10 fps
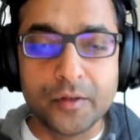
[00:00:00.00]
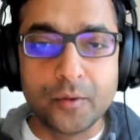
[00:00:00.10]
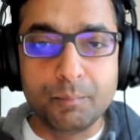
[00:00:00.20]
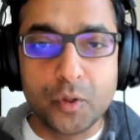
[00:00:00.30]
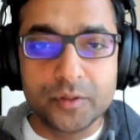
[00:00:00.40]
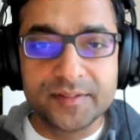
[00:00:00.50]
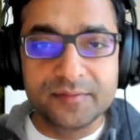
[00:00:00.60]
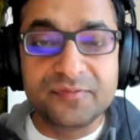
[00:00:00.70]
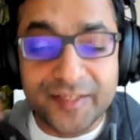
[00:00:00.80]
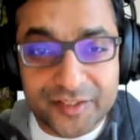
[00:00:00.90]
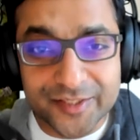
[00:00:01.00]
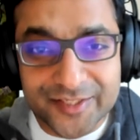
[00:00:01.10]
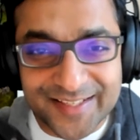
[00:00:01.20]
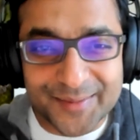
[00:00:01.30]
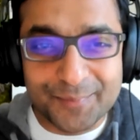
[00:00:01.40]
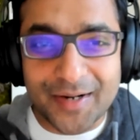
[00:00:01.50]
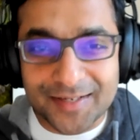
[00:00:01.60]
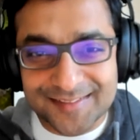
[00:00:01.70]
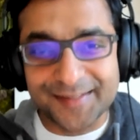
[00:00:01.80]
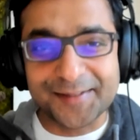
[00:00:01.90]
know both the features and the
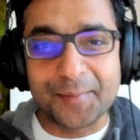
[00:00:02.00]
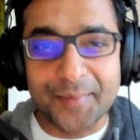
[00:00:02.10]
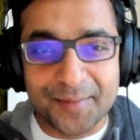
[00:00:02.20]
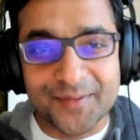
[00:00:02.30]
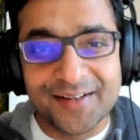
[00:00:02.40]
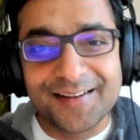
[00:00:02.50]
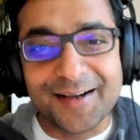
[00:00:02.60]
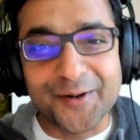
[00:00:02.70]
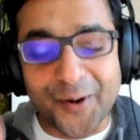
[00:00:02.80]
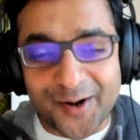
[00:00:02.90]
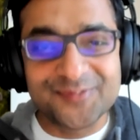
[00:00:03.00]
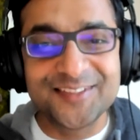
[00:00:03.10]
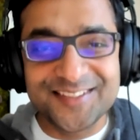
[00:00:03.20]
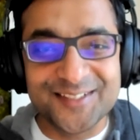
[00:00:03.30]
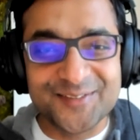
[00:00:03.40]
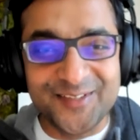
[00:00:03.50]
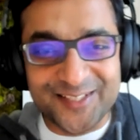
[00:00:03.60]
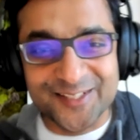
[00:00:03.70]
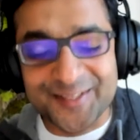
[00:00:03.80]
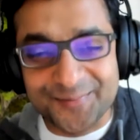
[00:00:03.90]
bugs that come up are often just
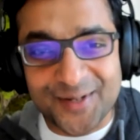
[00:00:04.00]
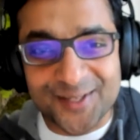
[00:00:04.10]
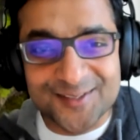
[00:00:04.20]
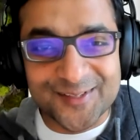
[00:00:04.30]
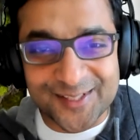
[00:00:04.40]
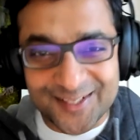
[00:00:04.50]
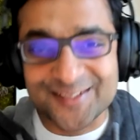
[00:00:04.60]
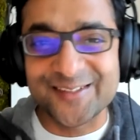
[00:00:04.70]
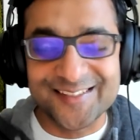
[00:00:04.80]
features and bugs of the culture